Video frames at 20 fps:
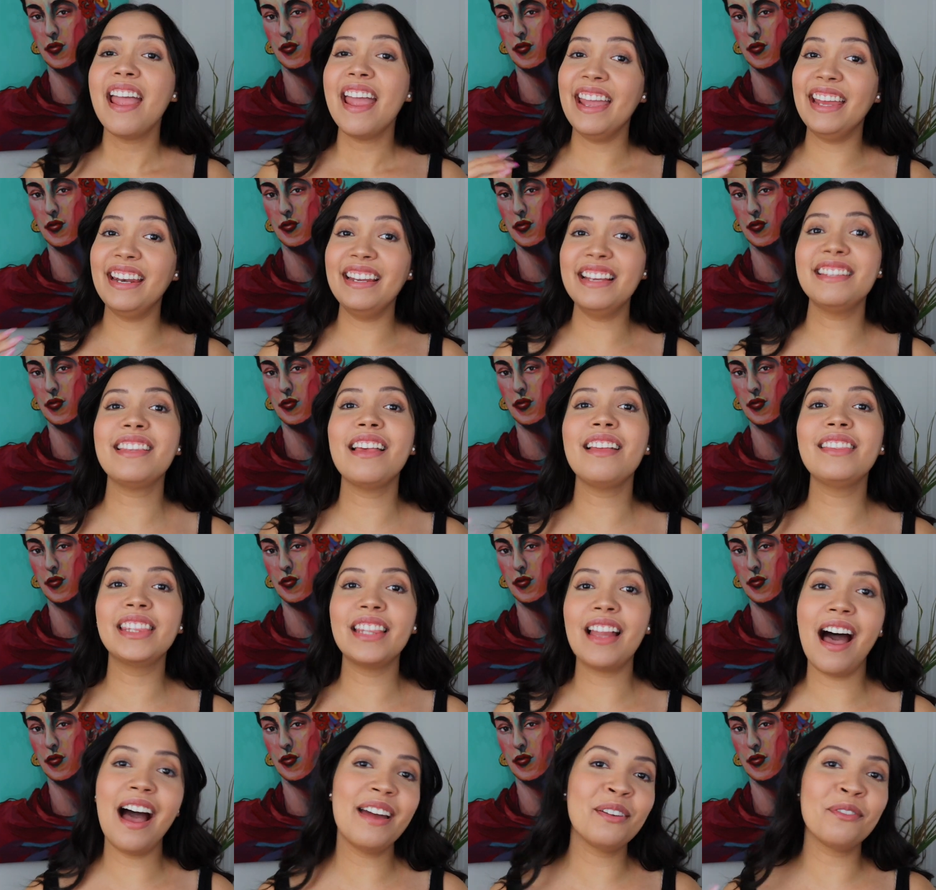Speaker 1: It is a
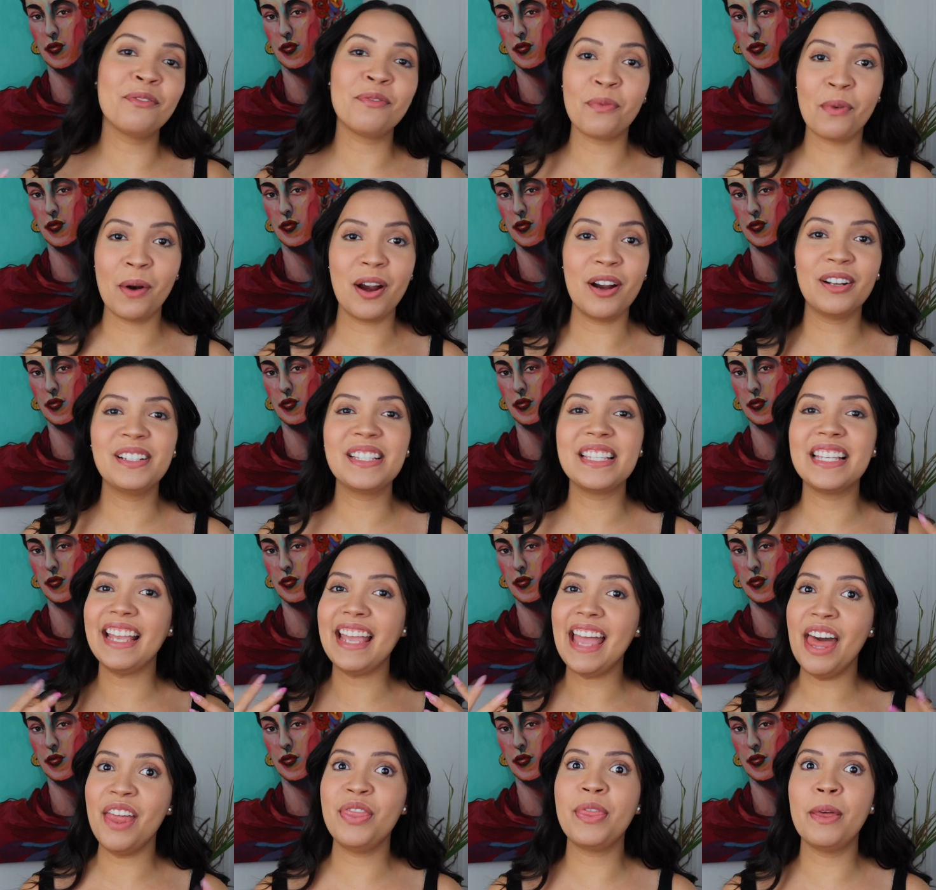lot of work to
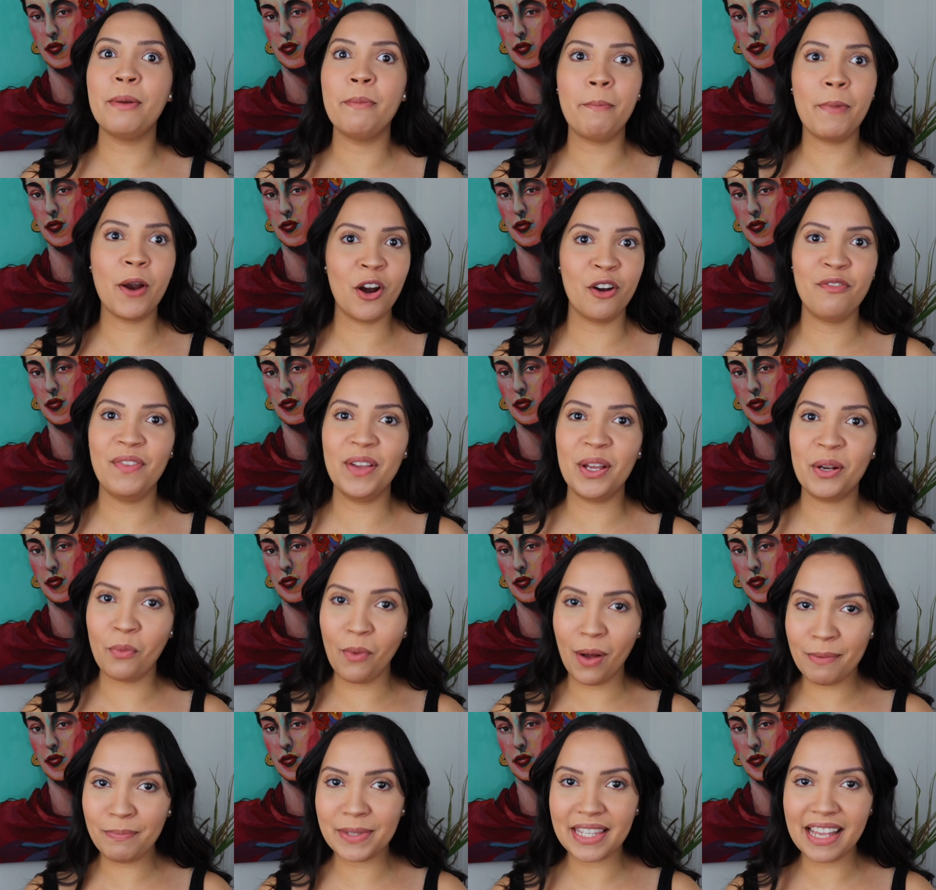get the perfect
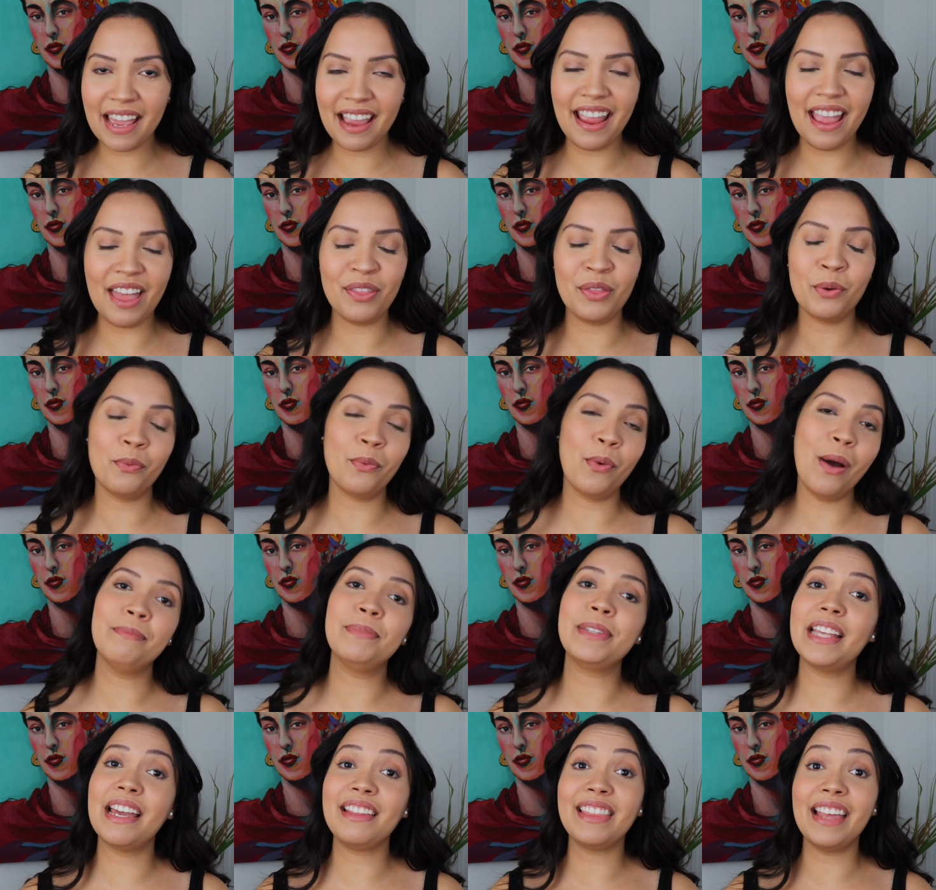website and the
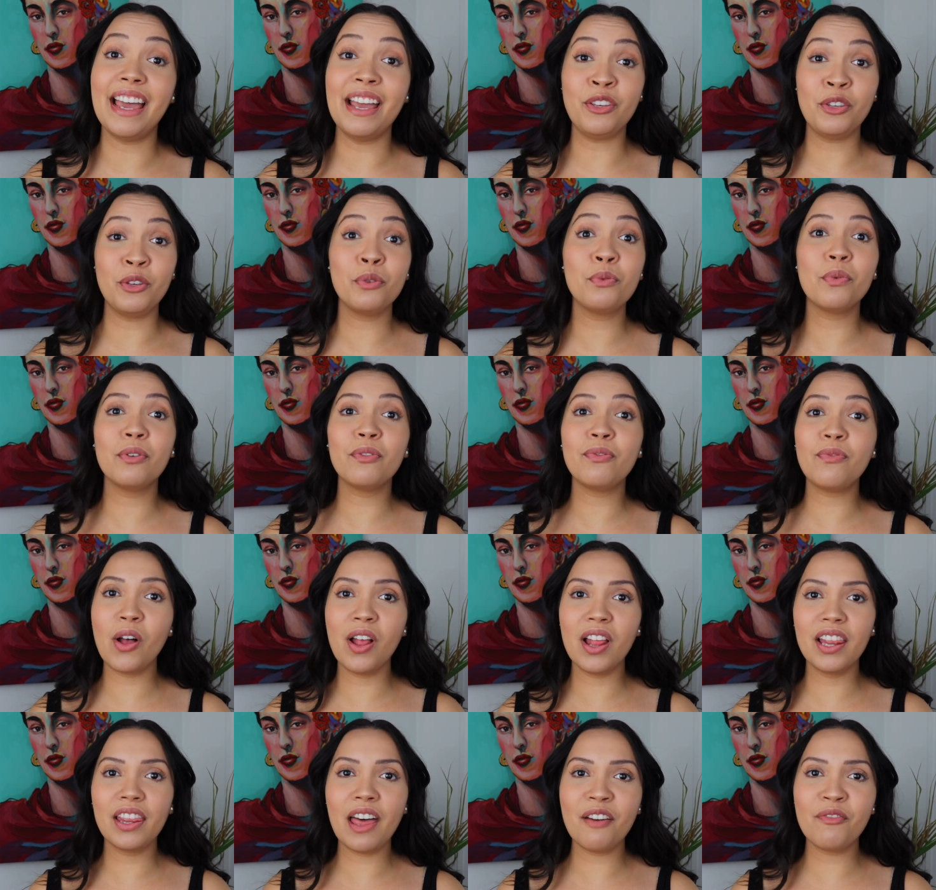website that you will
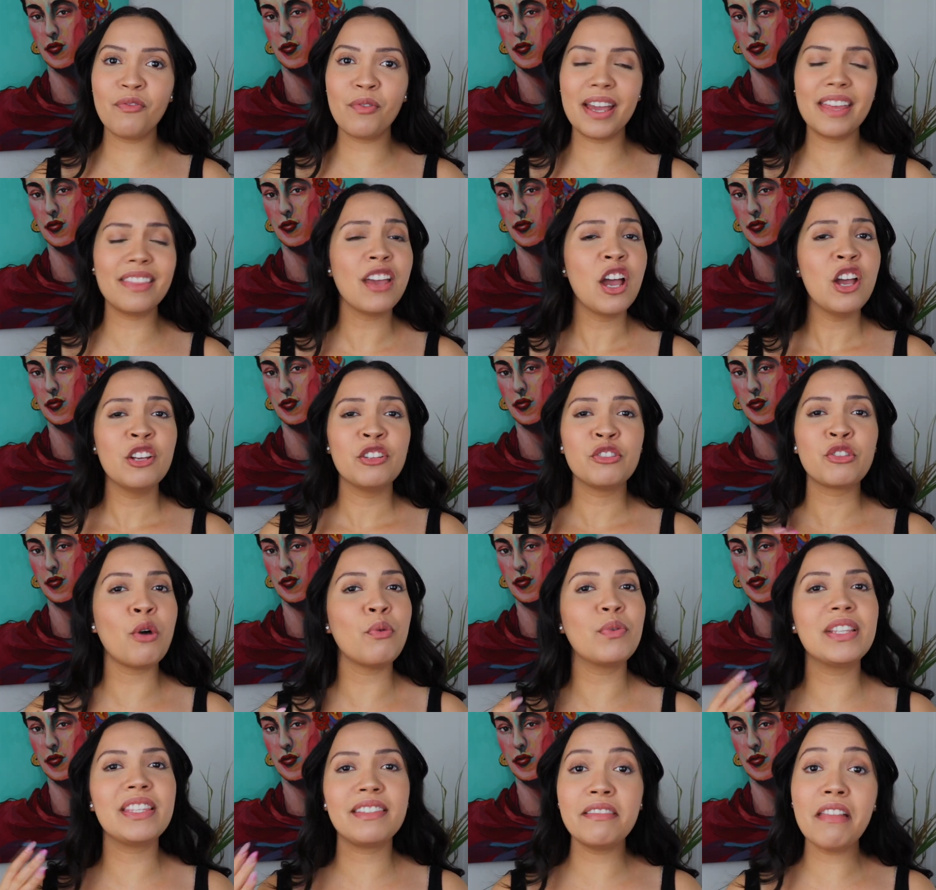fall in love with.
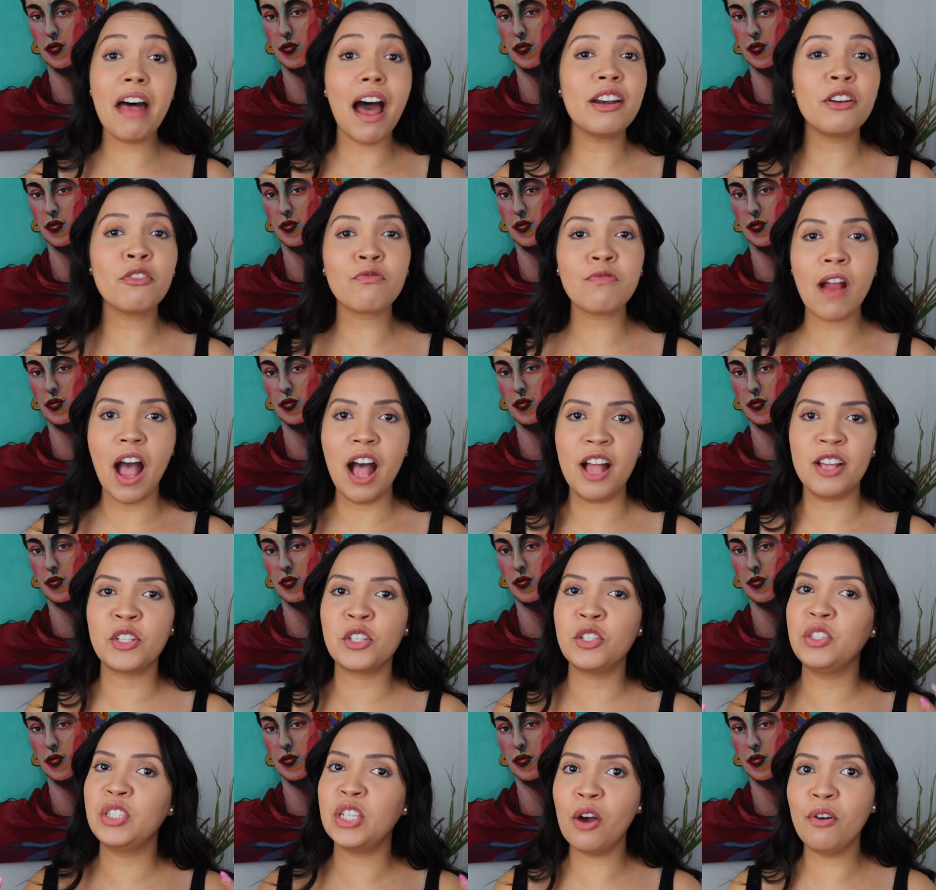So it's not a
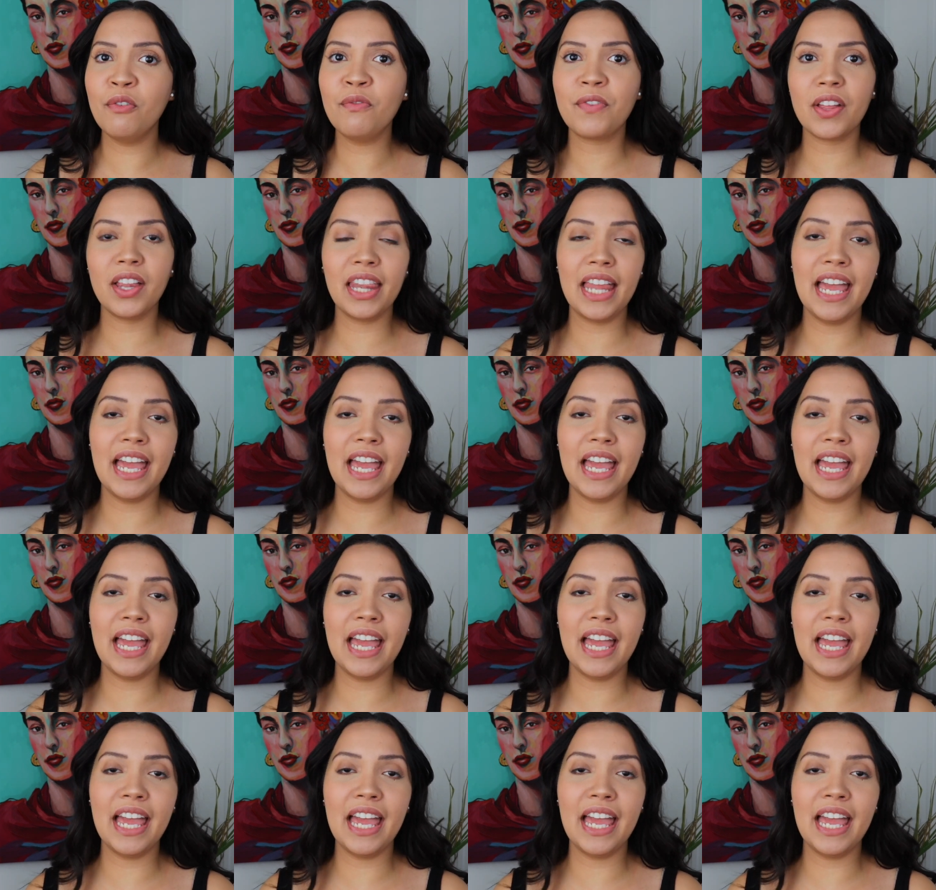rush. Don't feel